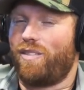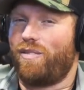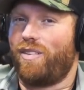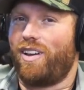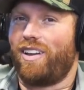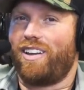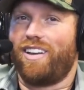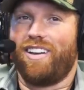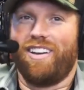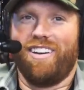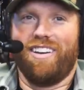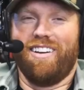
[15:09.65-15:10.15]
I'm
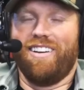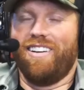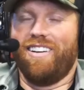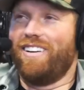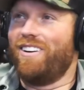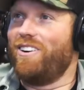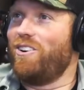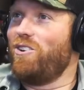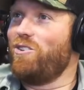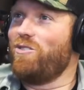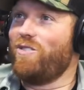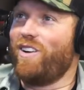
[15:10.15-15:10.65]
like,
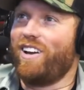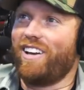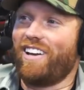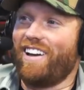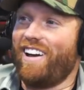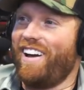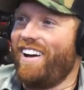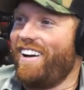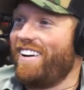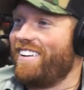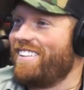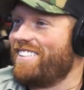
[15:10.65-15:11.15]
oh my
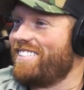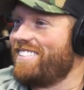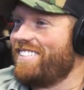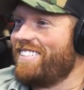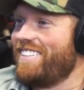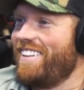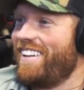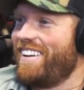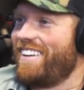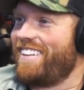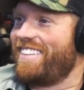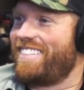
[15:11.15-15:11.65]
gosh,
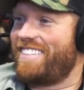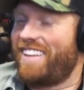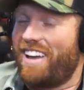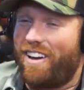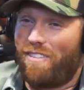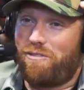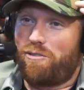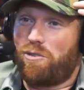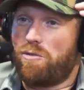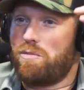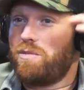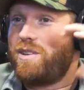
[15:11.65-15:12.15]
like mm-hmm.
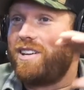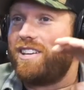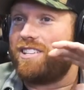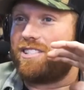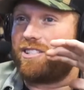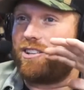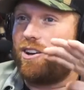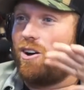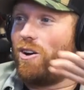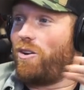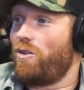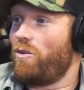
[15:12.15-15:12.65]
that for me
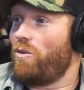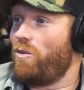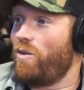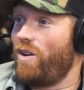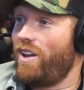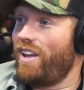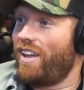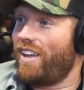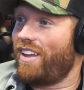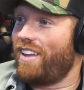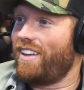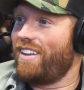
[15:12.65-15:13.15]
has gone
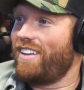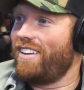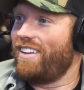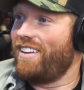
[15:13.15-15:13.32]
away.